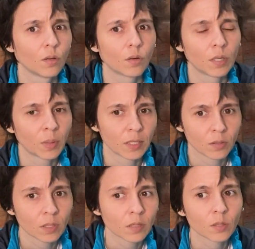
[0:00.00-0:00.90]
or am I
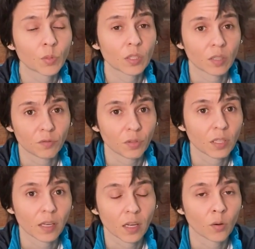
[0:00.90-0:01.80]
doing this because I feel
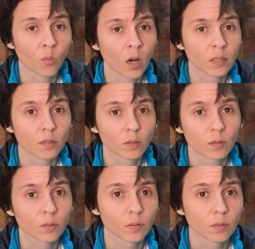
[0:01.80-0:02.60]
like I want to?